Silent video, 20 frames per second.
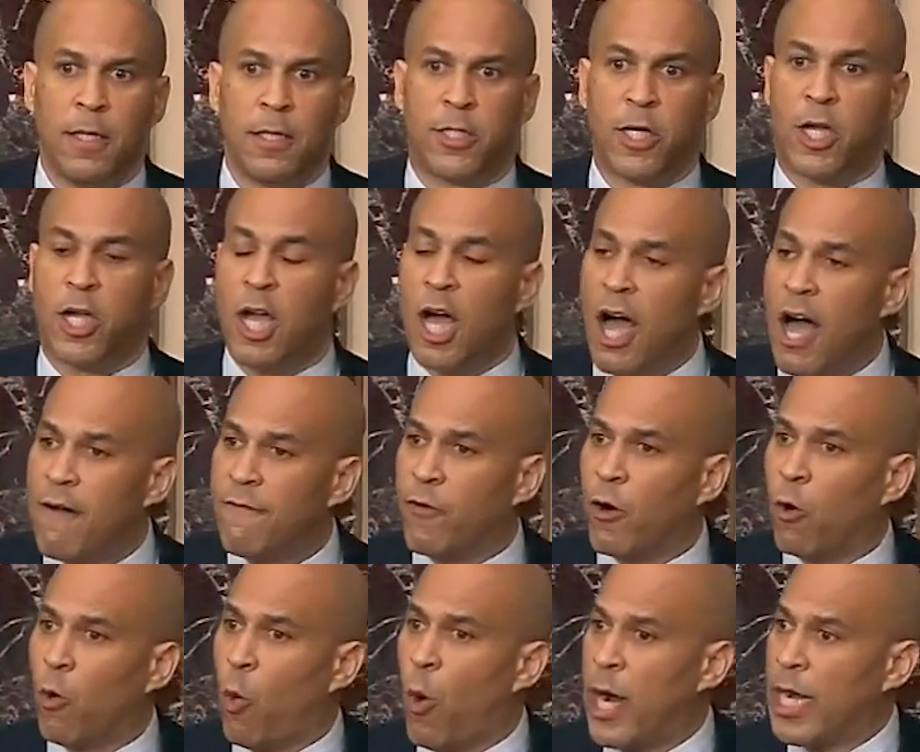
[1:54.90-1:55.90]
to
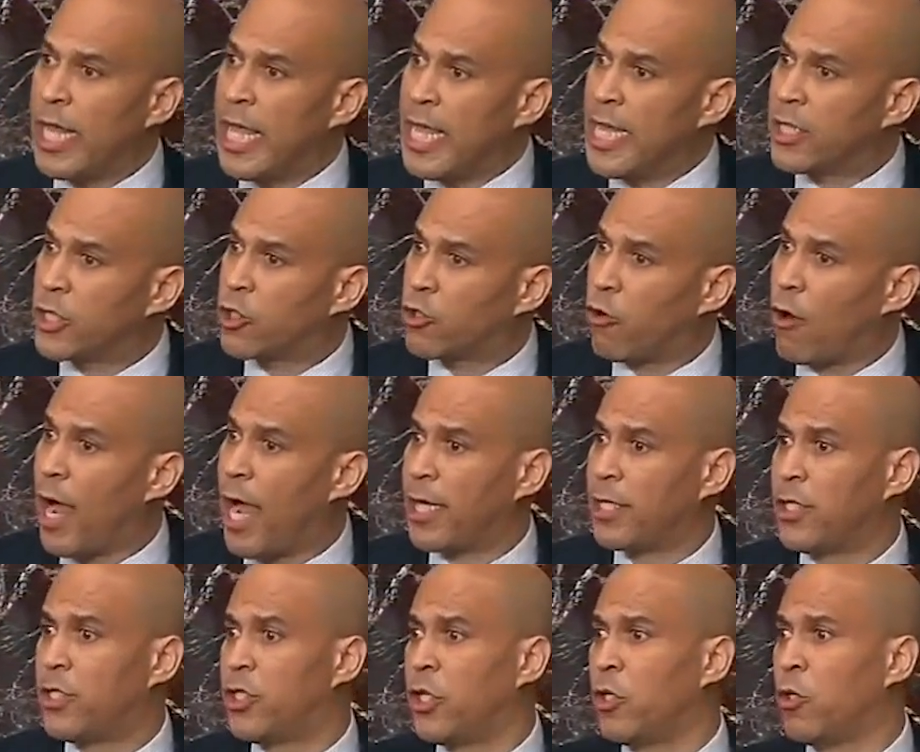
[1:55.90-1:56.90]
cover what he is trying
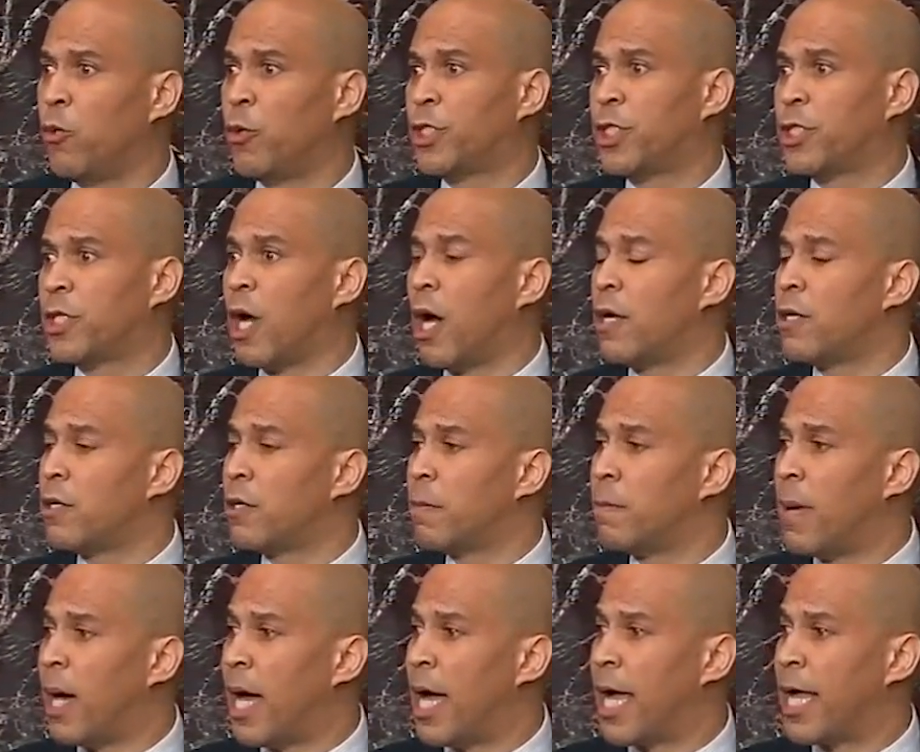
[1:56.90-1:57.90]
to do, which is
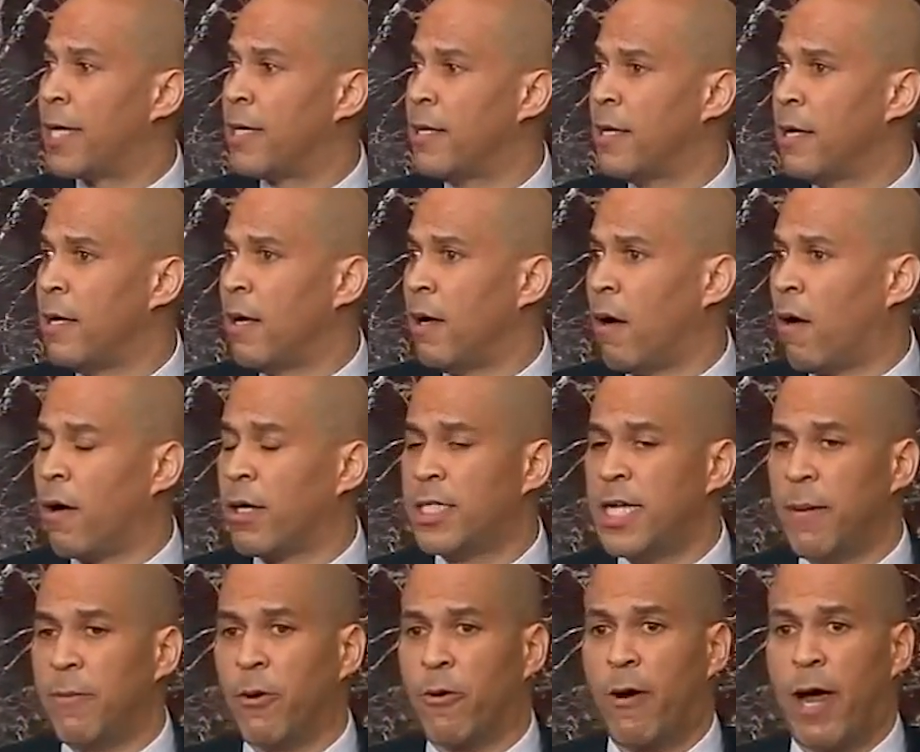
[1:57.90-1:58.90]
undermine our
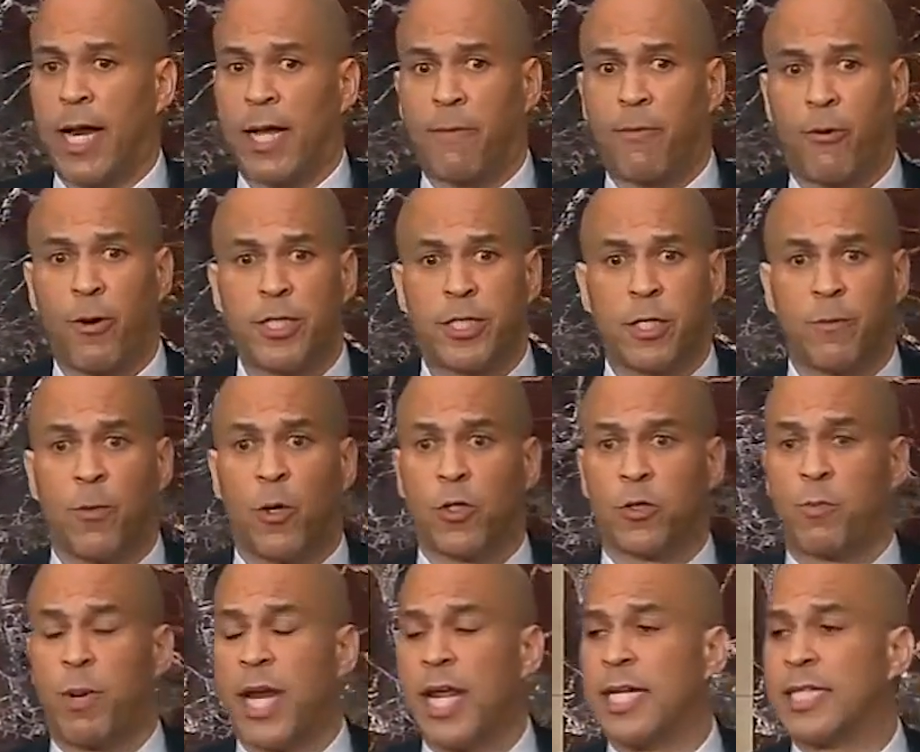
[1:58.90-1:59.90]
democratic principles.
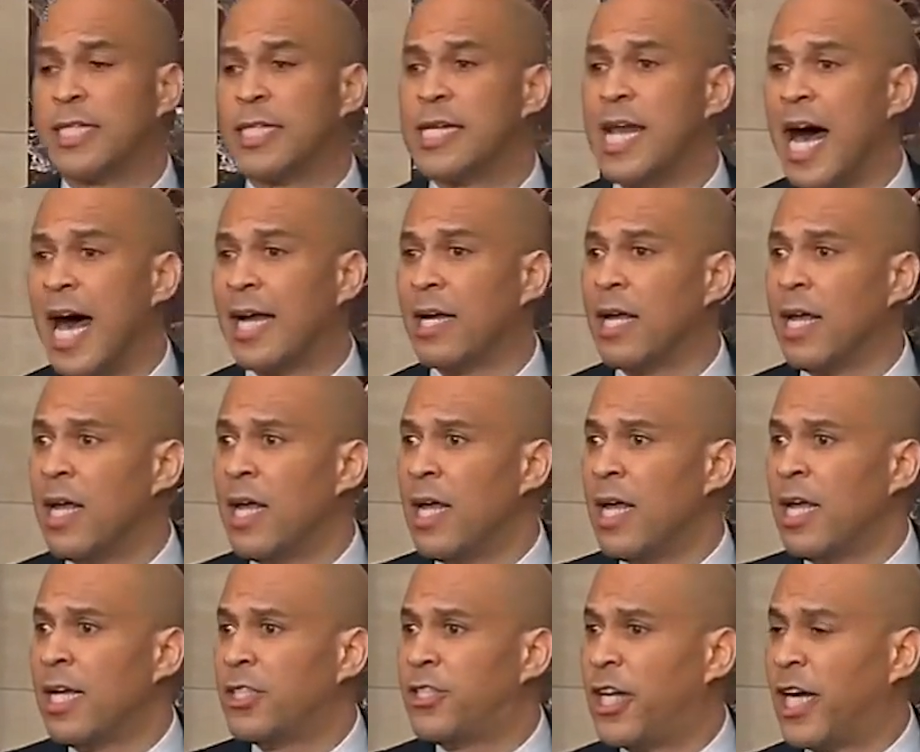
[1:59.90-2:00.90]
But it's not
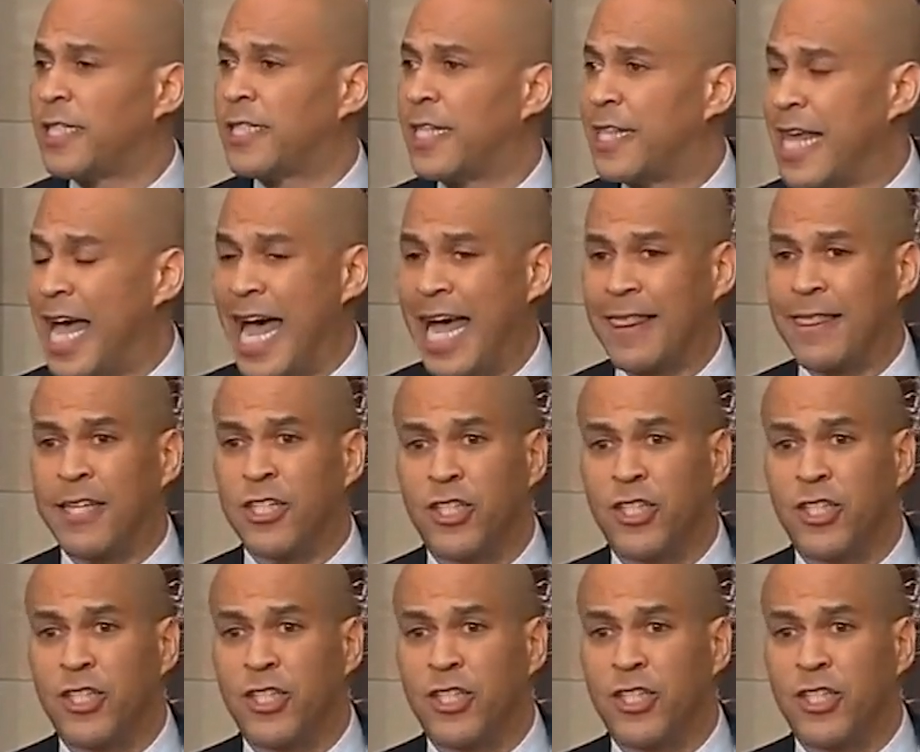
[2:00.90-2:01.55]
just that. The